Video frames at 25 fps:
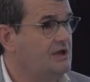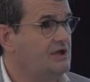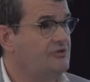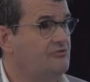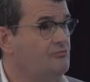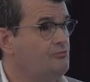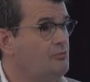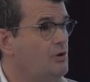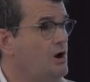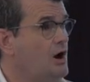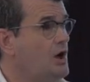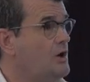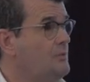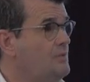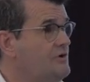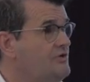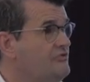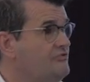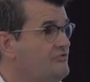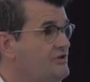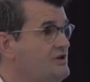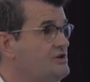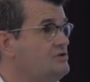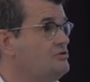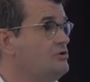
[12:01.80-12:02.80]
It's why we
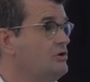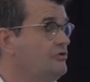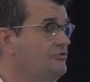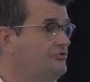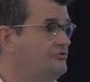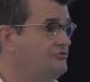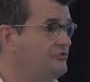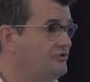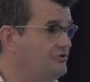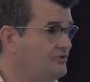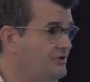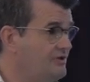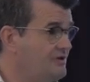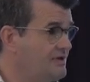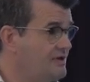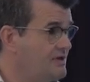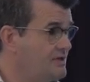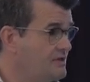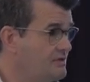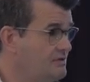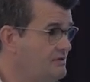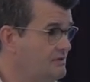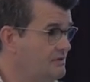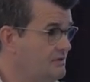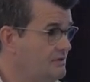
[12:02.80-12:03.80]
see constantly,
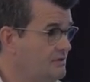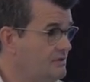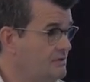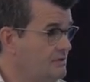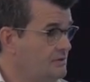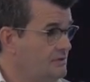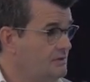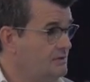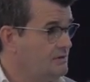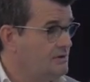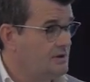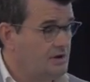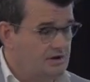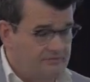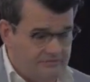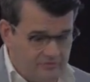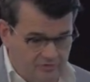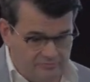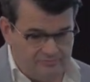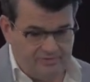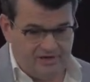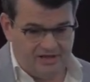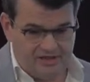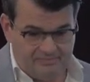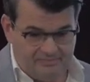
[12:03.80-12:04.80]
and I've
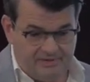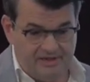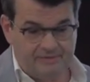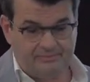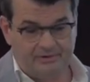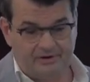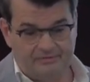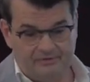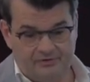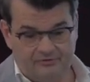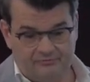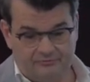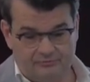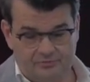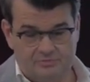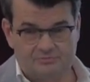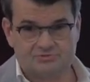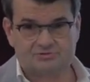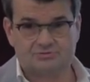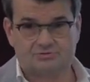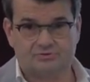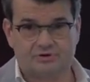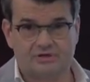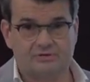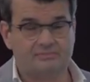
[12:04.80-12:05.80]
heard many people in this room
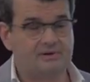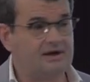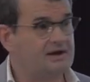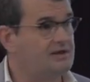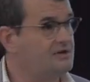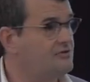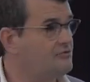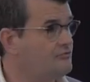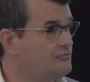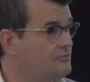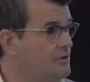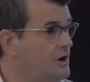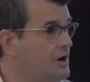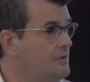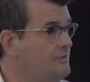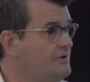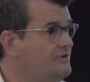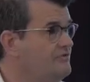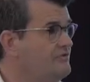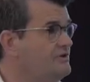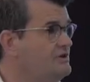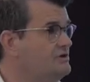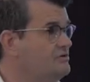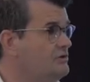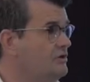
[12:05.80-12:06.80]
talking about it, it's why we
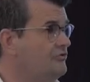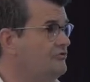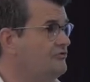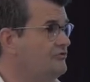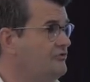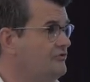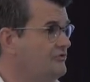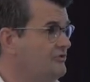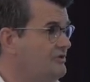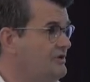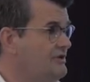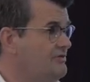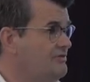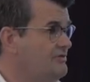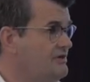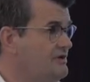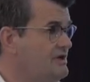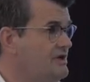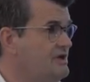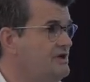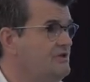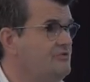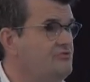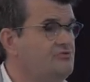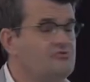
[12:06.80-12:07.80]
see constantly
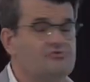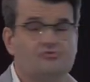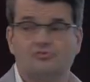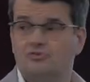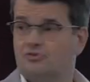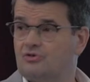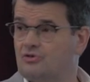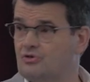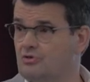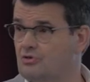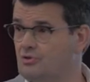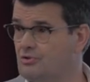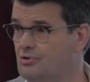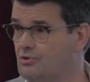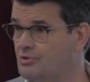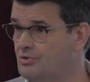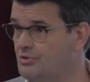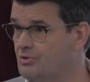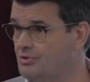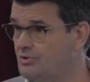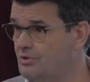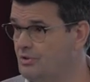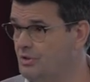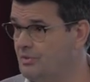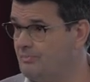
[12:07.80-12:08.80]
these
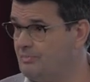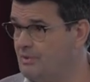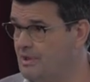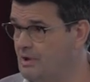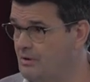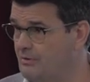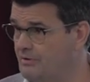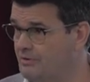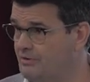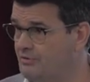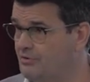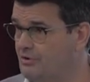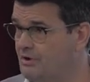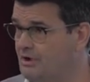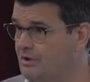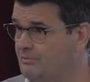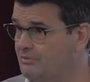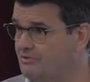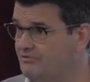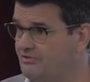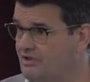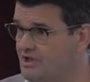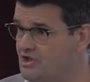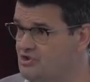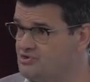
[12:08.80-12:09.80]
apparent
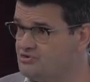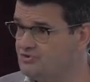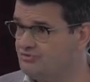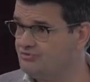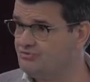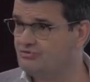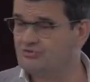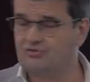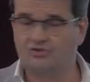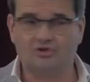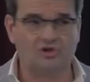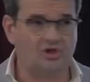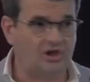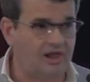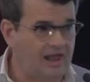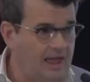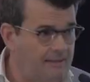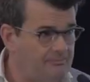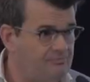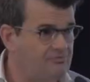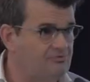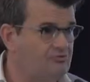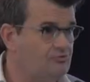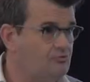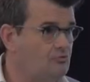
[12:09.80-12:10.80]
limitations
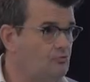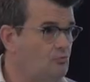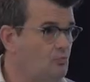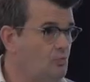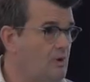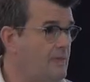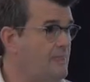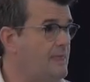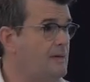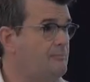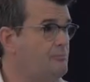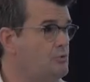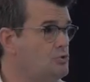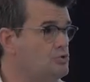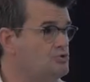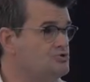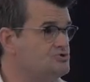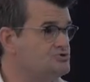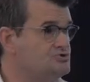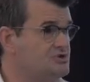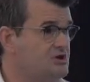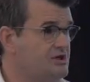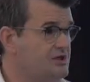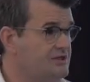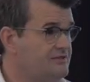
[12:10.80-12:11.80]
collapse when they're
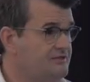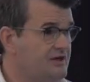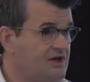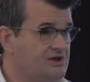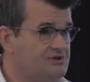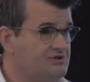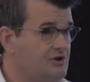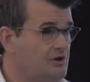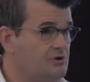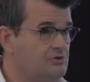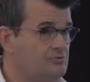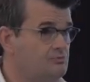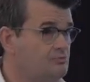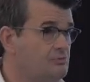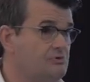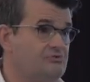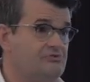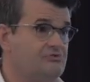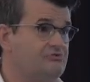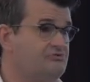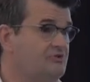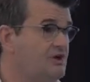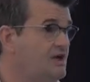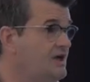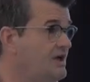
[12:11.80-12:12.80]
pushed. They don't
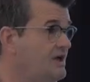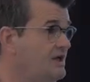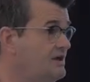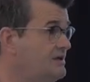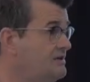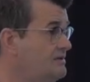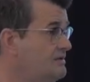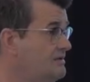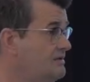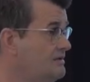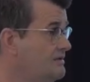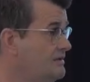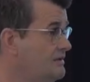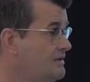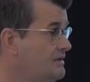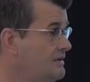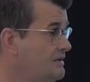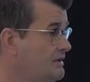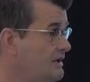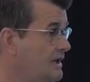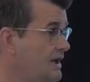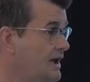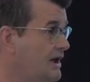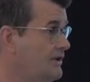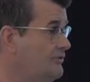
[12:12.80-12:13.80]
withstand
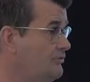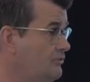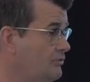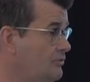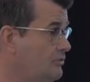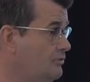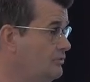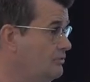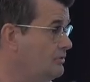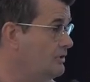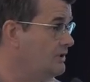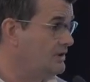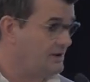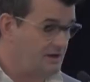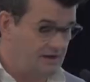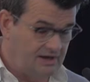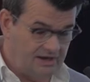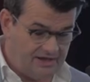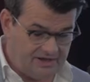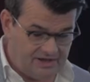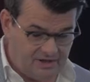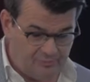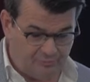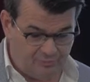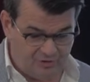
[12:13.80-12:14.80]
at all
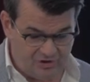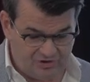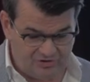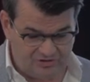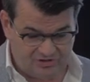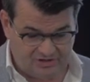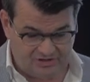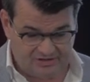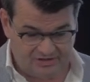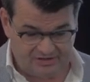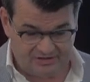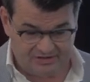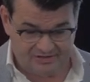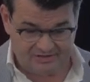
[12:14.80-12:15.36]
any pressure.